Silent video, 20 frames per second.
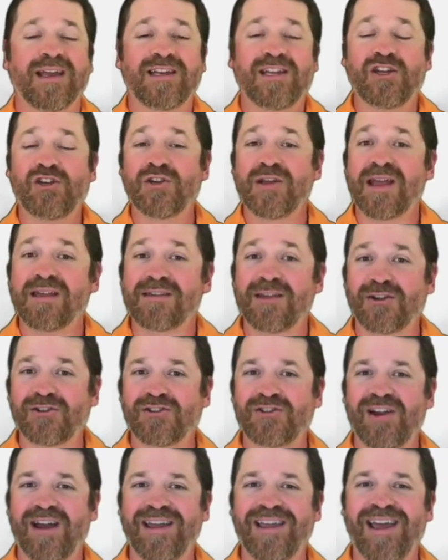Did you guess
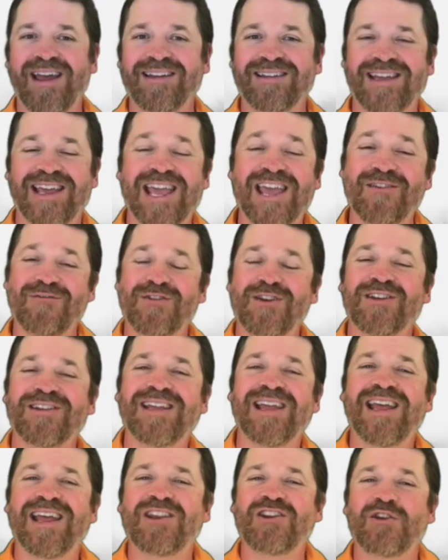Australia? If you
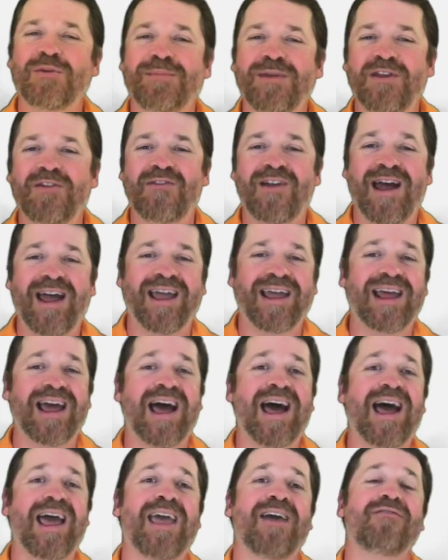did, you'd be right.
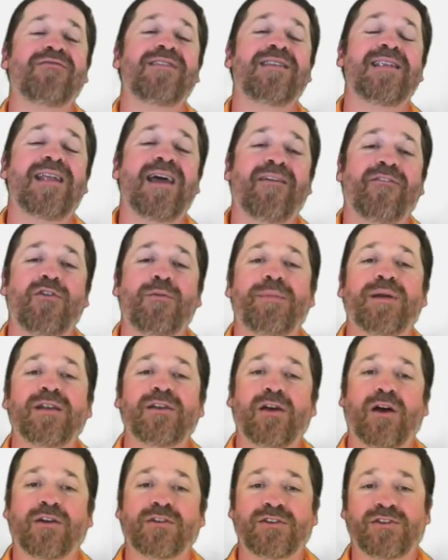I have never been
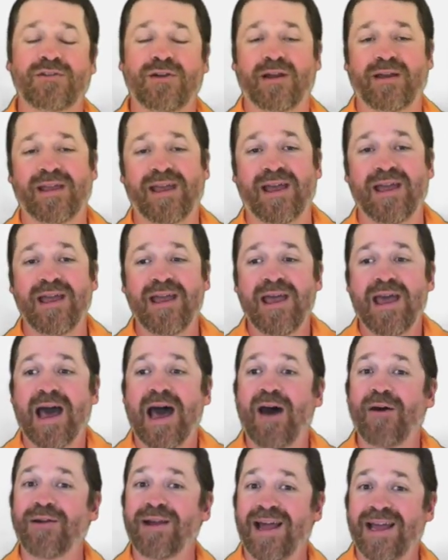to Australia.
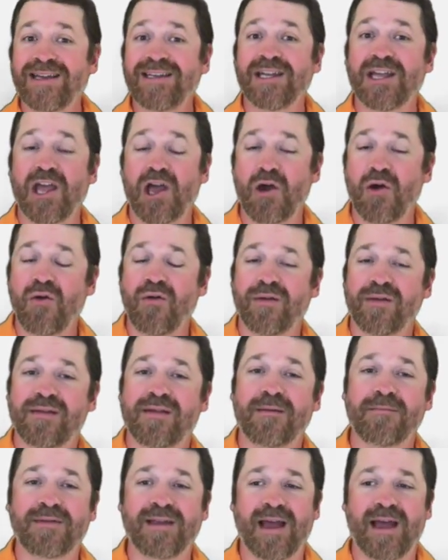I would like to go
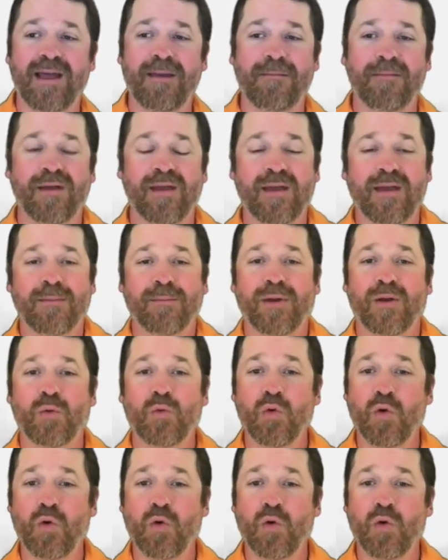sometime, but